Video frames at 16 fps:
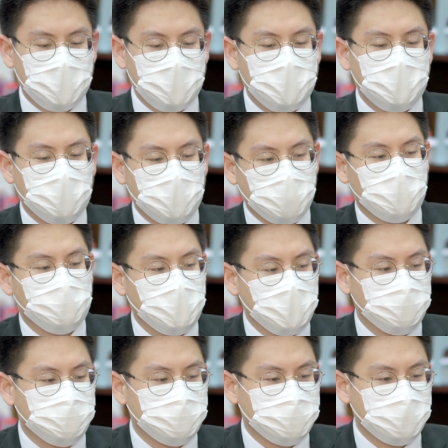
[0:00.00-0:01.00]
legal
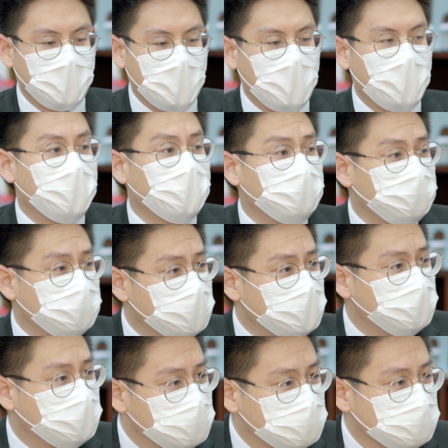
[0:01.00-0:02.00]
problems are
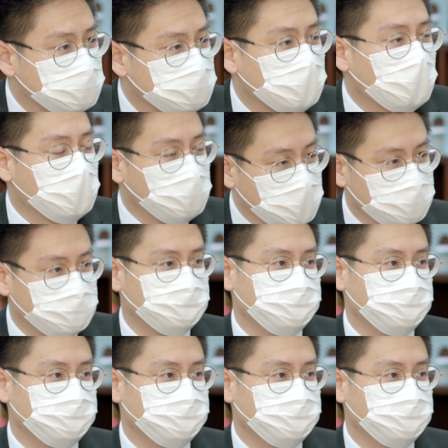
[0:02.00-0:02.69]
people's problems.